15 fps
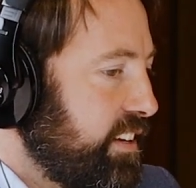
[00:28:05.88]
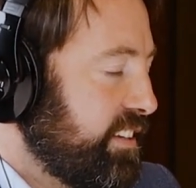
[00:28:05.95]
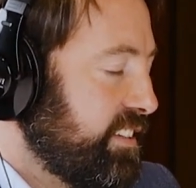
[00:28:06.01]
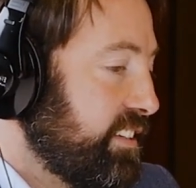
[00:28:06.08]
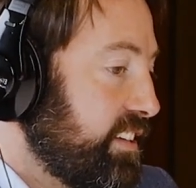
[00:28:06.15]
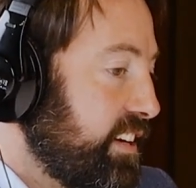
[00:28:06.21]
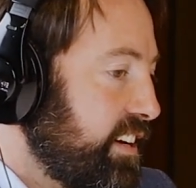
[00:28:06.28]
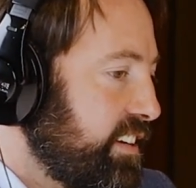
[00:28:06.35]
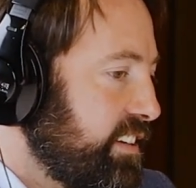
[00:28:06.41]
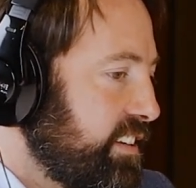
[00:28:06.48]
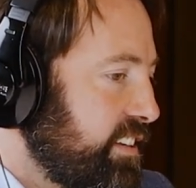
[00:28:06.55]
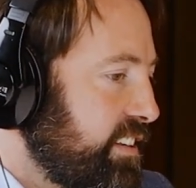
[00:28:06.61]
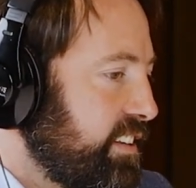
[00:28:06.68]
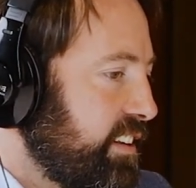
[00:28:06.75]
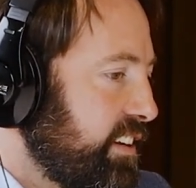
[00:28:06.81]
as I said,
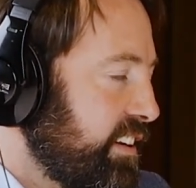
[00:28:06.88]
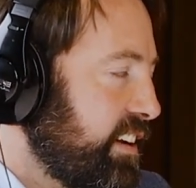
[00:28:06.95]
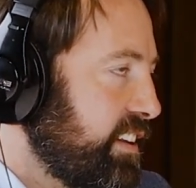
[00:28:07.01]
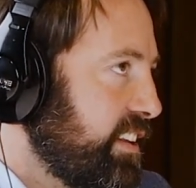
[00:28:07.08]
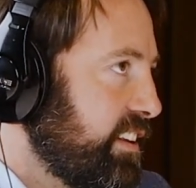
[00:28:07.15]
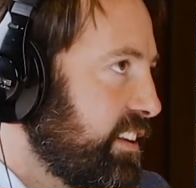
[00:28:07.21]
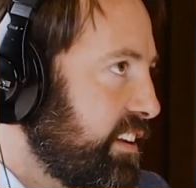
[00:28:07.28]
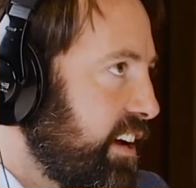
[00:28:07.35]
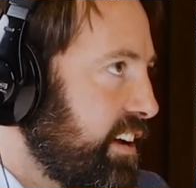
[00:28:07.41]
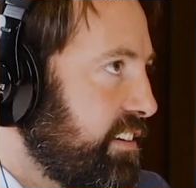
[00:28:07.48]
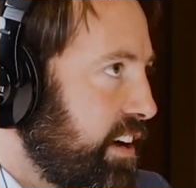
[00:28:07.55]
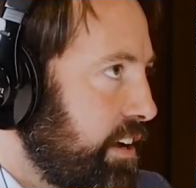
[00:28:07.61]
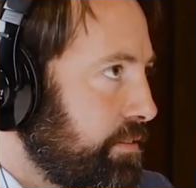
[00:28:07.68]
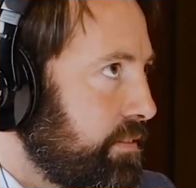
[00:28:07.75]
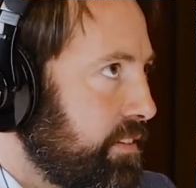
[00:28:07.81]
I think the
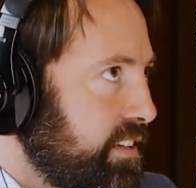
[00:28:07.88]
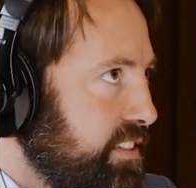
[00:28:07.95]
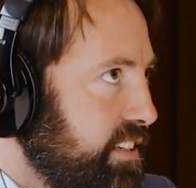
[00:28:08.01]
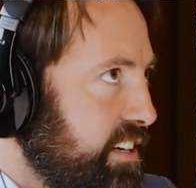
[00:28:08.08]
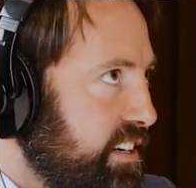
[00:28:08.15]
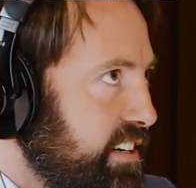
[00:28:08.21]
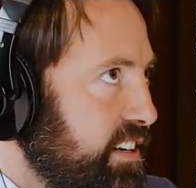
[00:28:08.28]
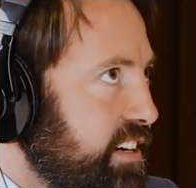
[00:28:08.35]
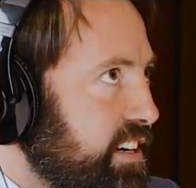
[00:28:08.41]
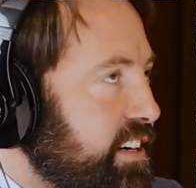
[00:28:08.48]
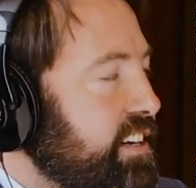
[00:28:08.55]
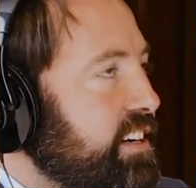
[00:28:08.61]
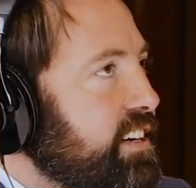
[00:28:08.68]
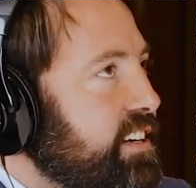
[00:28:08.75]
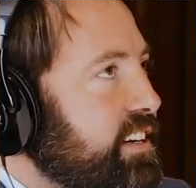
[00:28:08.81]
latter half of this year,
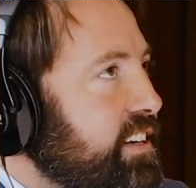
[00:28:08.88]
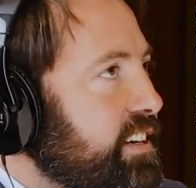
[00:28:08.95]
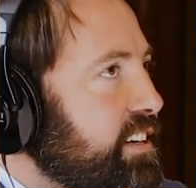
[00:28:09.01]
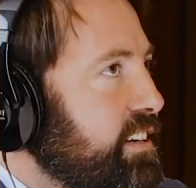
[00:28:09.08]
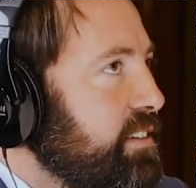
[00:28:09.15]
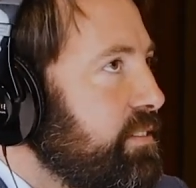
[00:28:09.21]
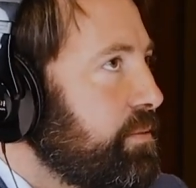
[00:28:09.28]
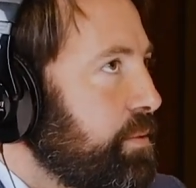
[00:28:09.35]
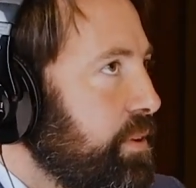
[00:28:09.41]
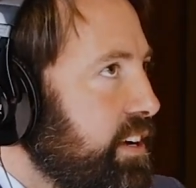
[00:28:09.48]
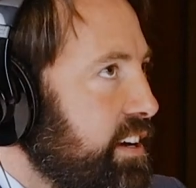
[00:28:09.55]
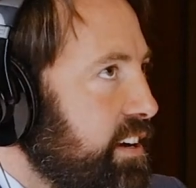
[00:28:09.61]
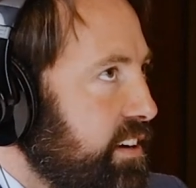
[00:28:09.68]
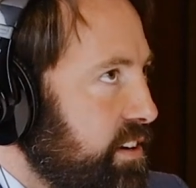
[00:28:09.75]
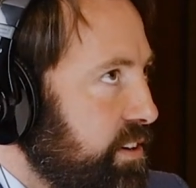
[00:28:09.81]

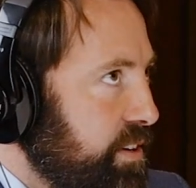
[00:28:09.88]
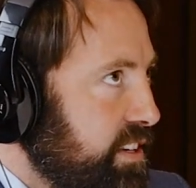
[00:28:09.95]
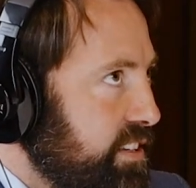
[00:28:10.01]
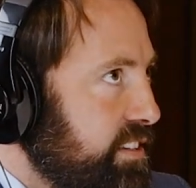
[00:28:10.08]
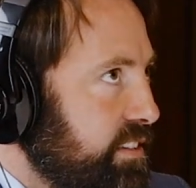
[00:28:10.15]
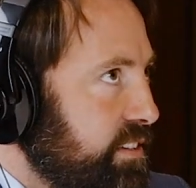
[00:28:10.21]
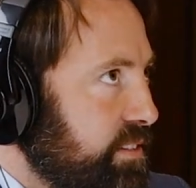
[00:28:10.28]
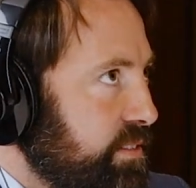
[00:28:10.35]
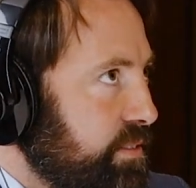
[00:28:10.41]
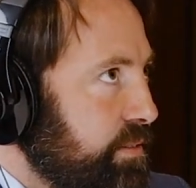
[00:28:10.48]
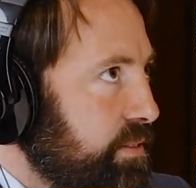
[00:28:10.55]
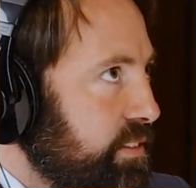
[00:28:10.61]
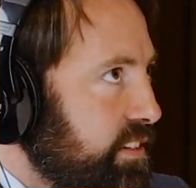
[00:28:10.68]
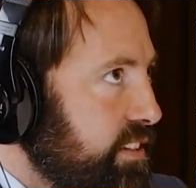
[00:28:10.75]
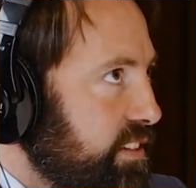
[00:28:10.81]
we are going
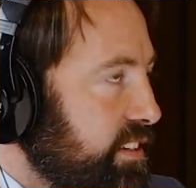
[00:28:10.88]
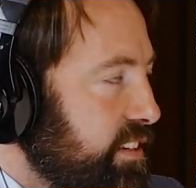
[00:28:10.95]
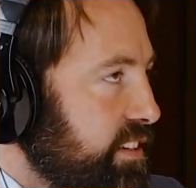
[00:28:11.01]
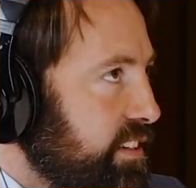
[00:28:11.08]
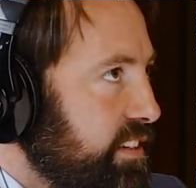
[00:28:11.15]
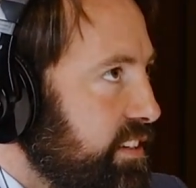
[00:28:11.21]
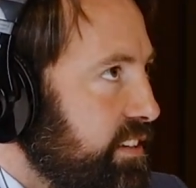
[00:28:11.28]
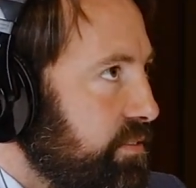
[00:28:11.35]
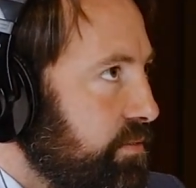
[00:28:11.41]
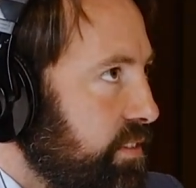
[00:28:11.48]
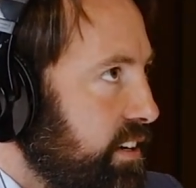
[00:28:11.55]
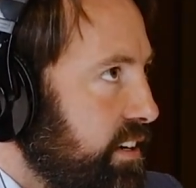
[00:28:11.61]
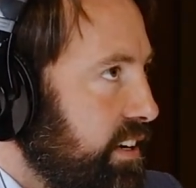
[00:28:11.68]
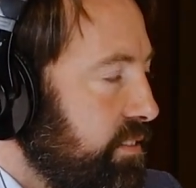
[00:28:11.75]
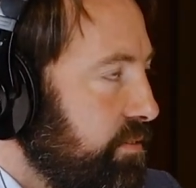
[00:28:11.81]
to
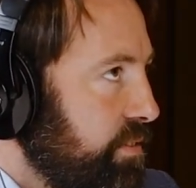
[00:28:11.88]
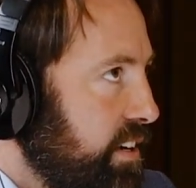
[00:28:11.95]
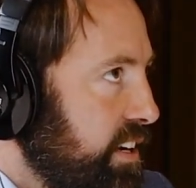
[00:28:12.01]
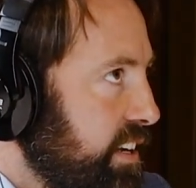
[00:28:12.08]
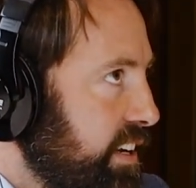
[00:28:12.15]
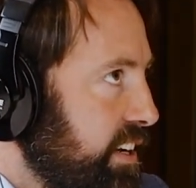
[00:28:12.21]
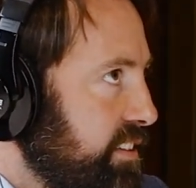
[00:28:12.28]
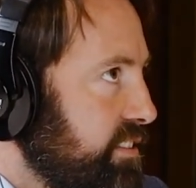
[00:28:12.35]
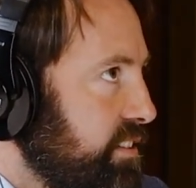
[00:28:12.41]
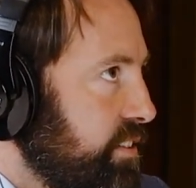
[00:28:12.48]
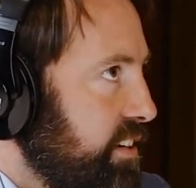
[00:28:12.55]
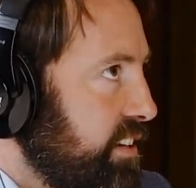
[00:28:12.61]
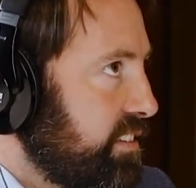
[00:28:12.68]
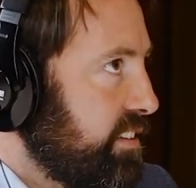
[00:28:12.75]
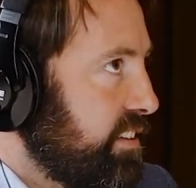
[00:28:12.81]
really get
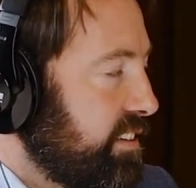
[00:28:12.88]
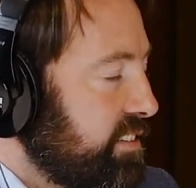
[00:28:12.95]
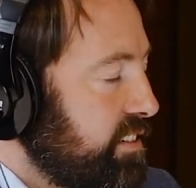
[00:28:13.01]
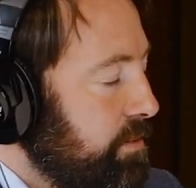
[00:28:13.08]
stuck into this